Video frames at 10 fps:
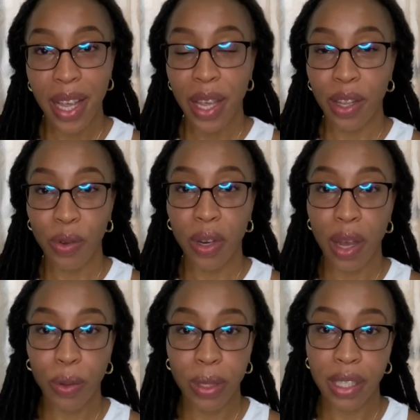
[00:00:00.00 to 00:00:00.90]
you know that
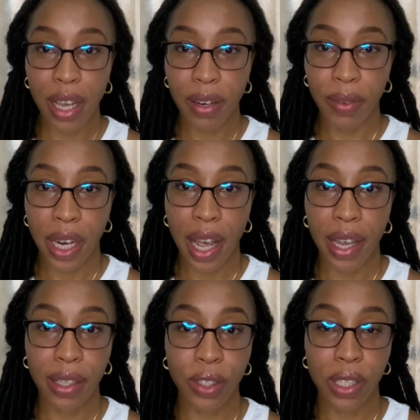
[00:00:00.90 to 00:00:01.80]
whole side of it
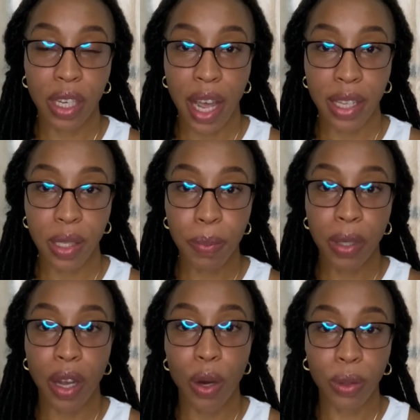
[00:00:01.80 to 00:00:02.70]
I just like to put
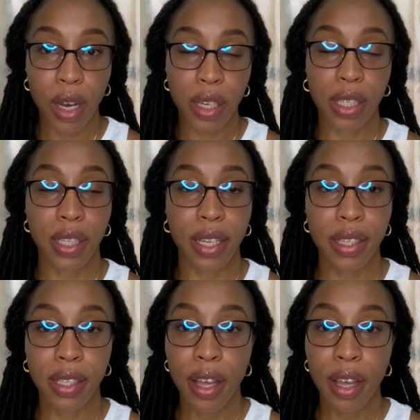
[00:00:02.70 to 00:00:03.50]
out content